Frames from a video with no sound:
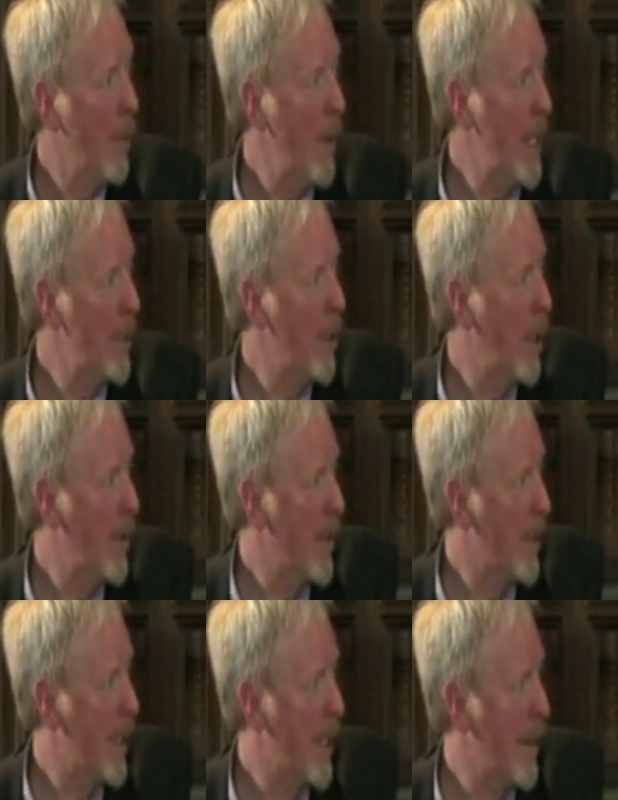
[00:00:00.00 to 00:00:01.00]
We do a lot of
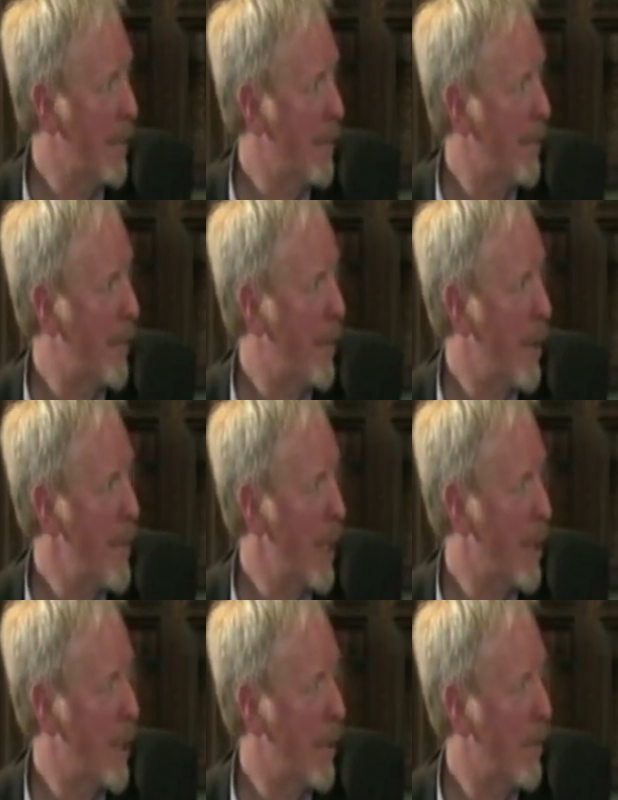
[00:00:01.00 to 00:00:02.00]
this stuff for a
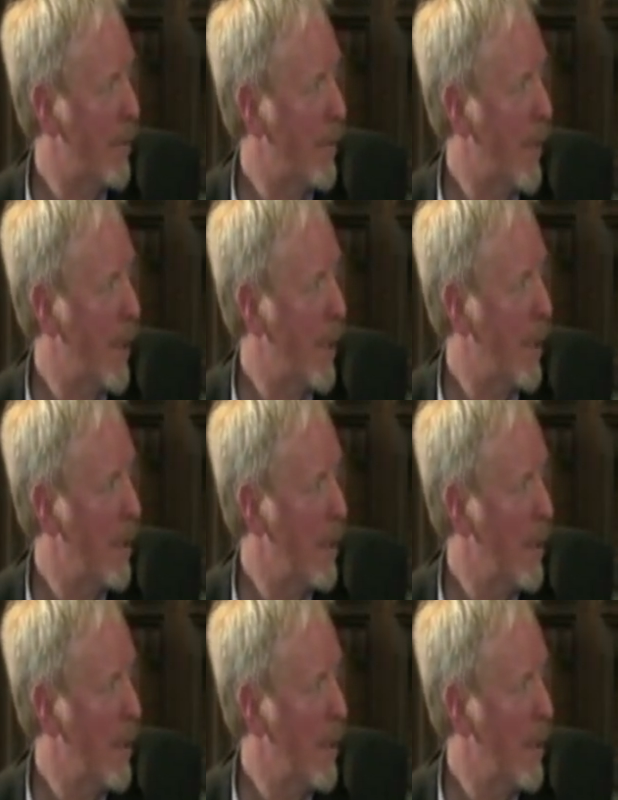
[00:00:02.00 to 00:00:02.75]
mixture of uh,